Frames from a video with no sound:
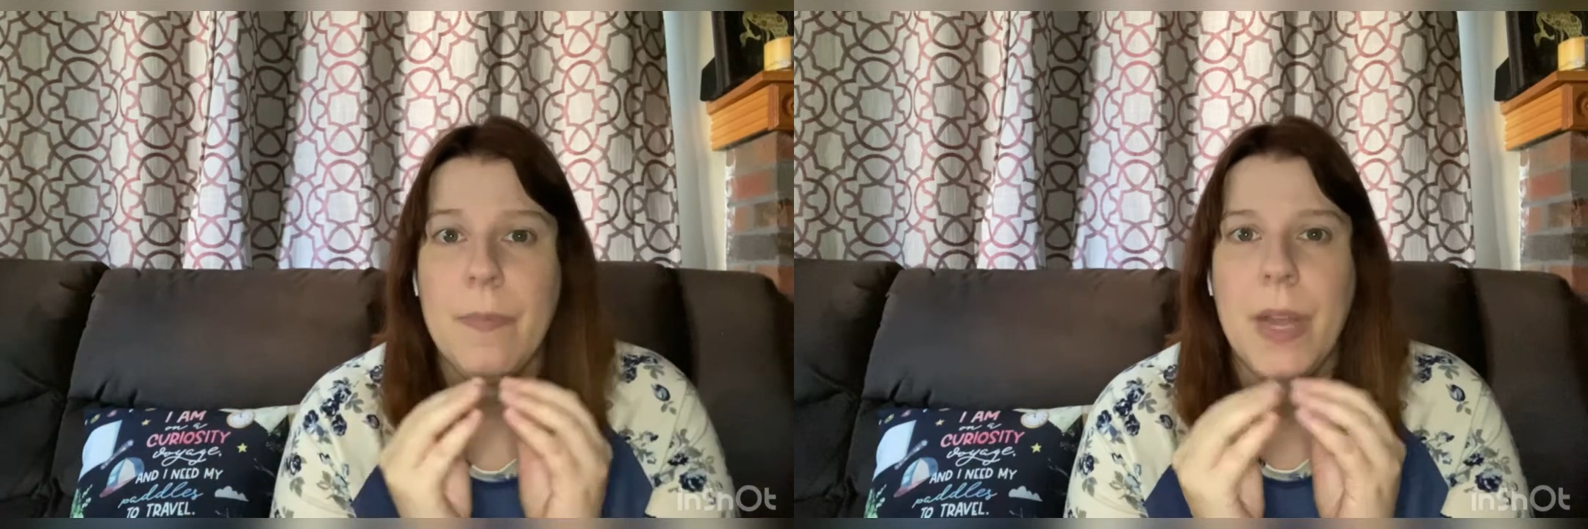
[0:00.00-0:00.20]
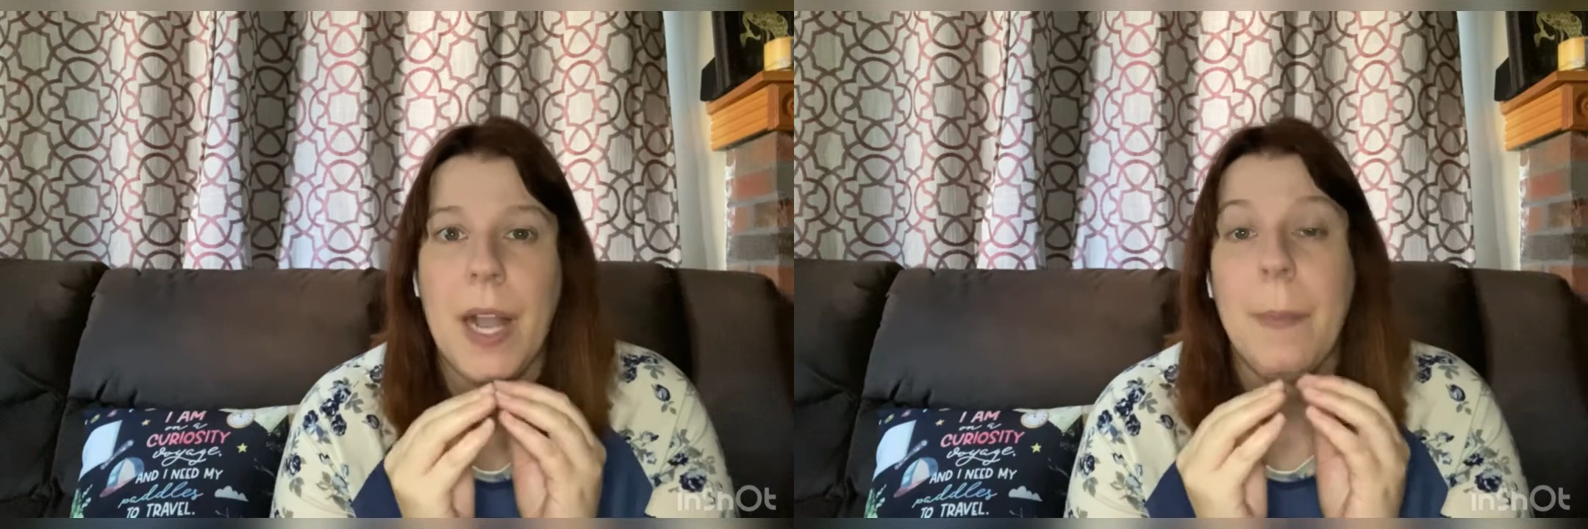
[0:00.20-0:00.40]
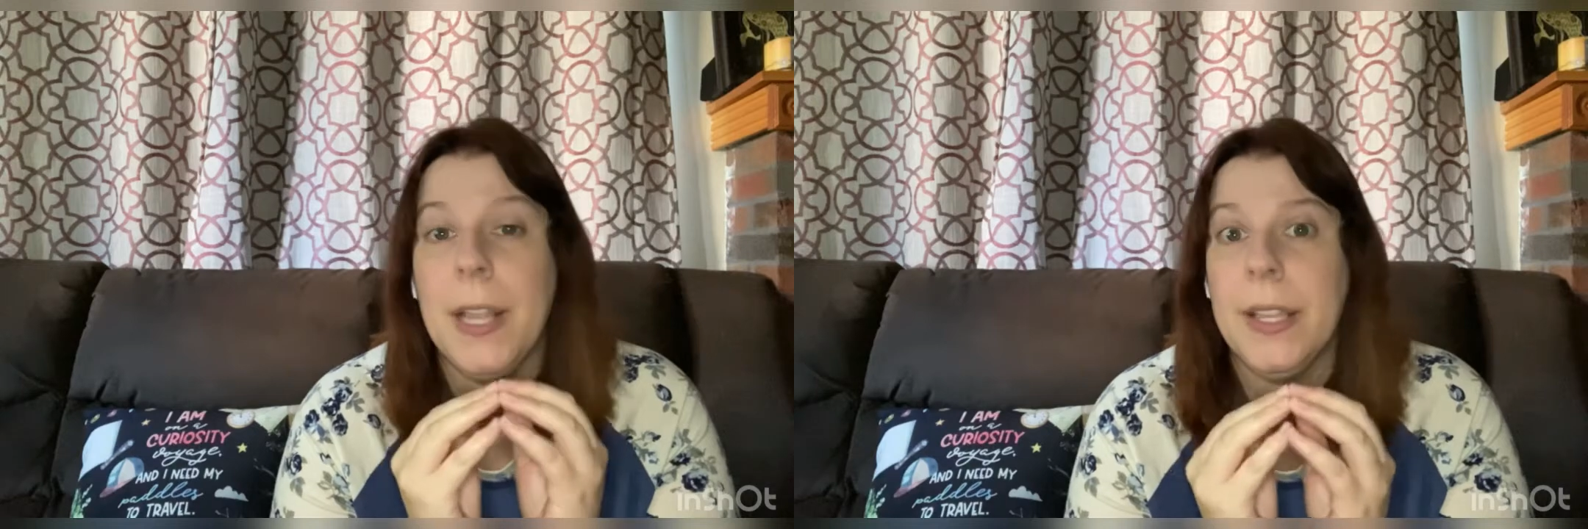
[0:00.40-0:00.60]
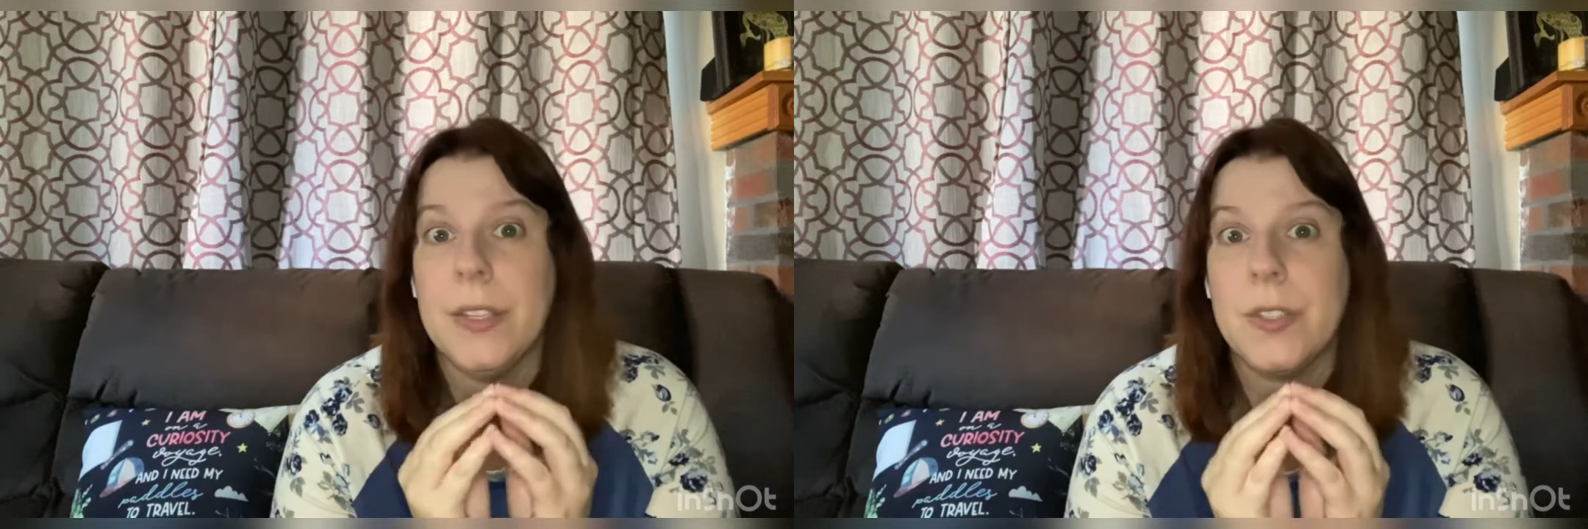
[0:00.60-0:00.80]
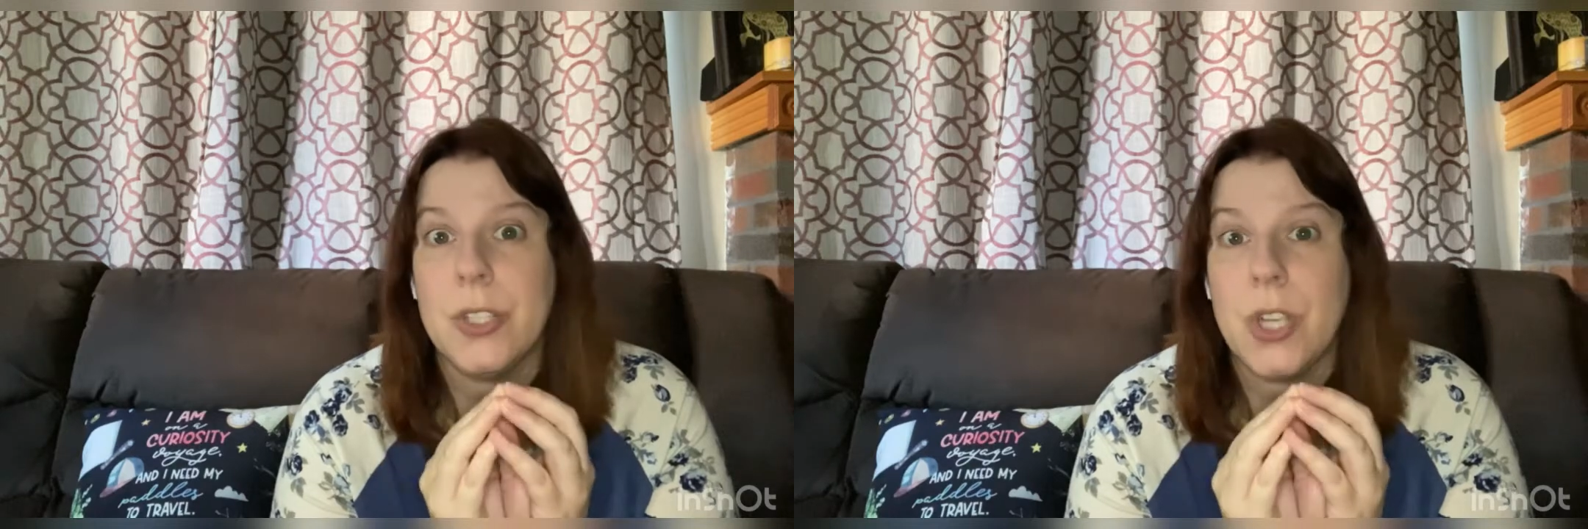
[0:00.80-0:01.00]
been on my
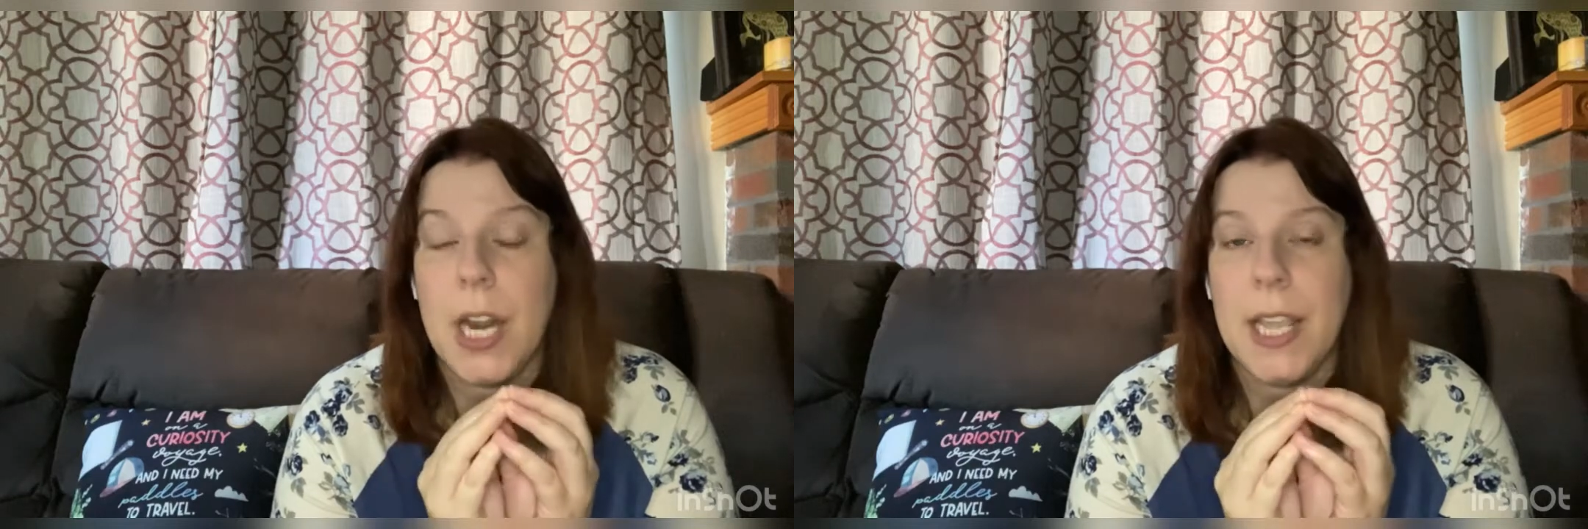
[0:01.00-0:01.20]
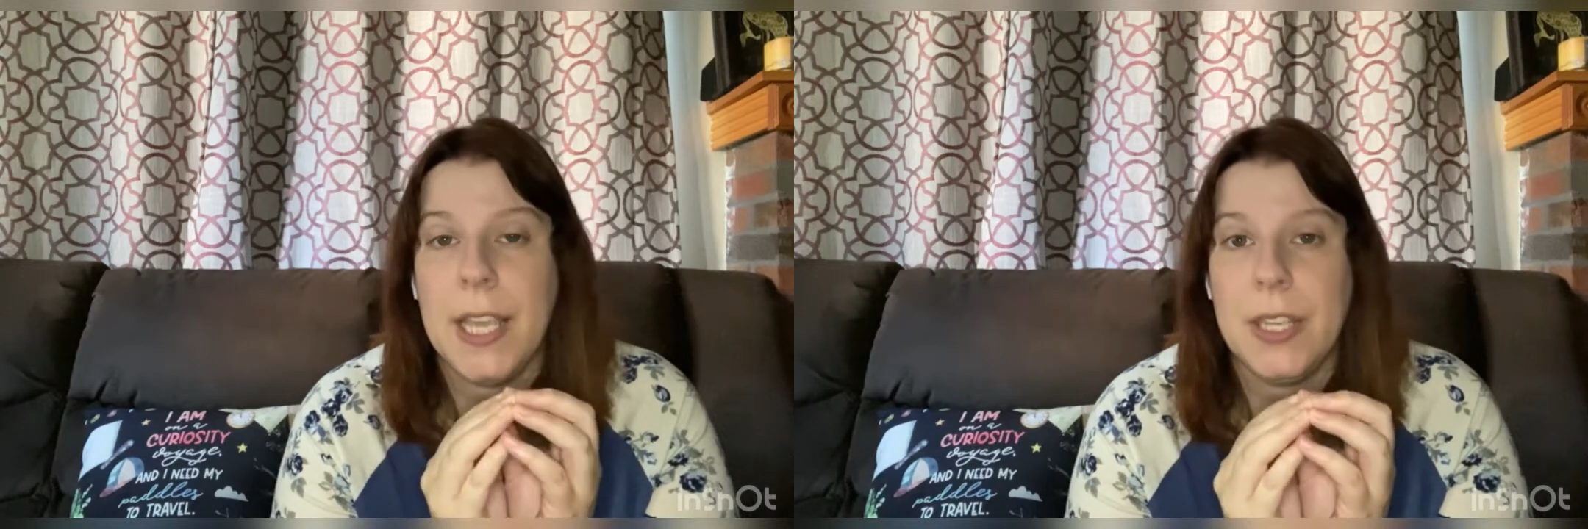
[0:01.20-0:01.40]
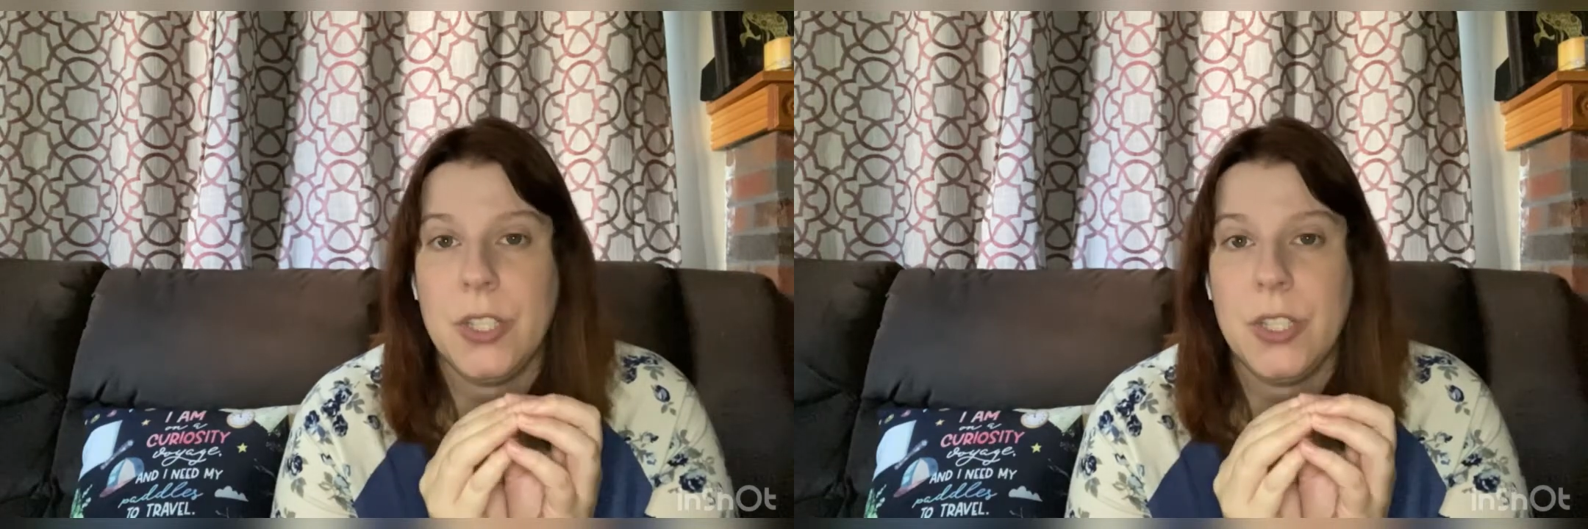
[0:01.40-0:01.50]
list to try and get